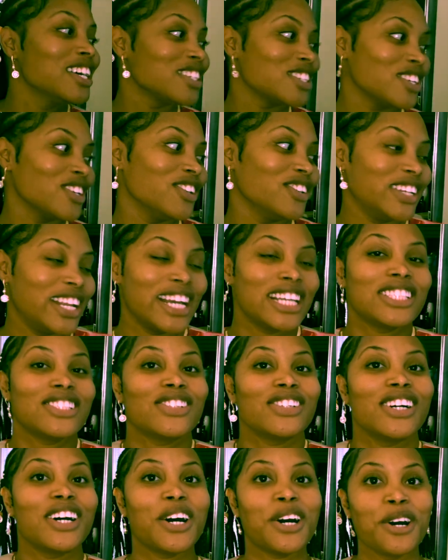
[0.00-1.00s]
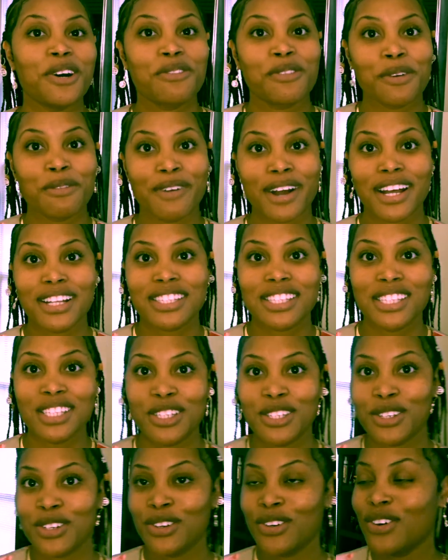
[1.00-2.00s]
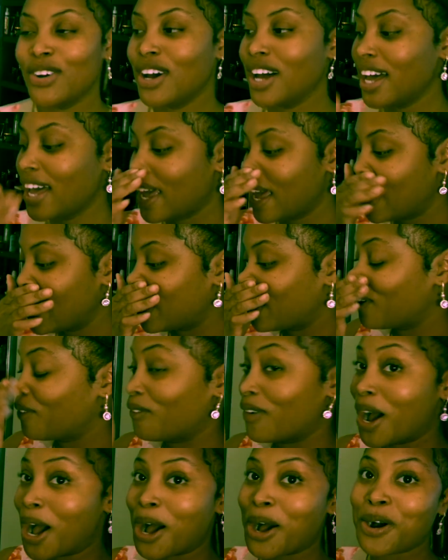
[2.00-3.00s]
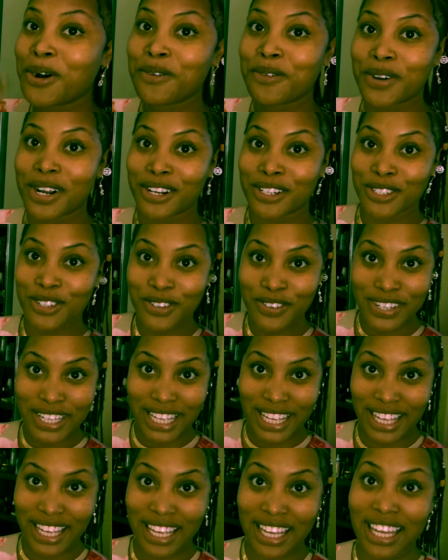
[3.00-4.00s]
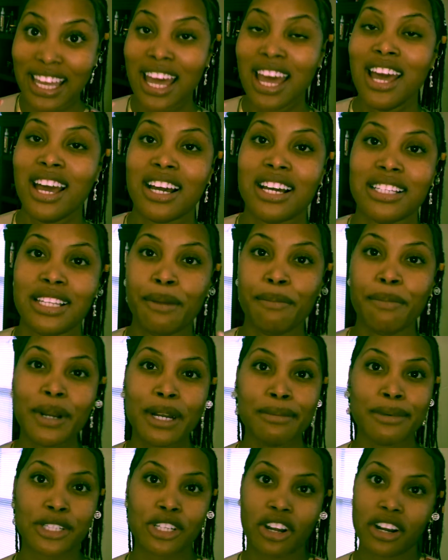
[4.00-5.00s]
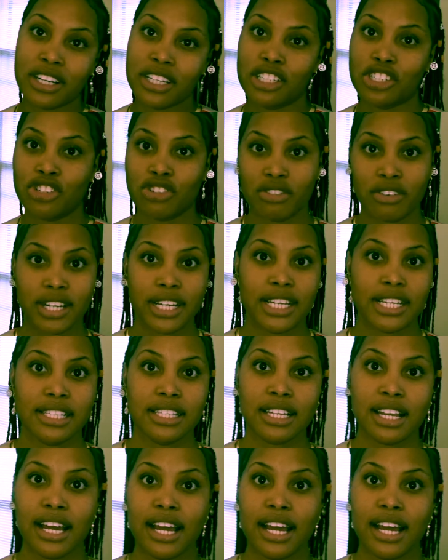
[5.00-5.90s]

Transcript: So that's what we're about to do. And while we're doing it, because I'm pretty much already dressed,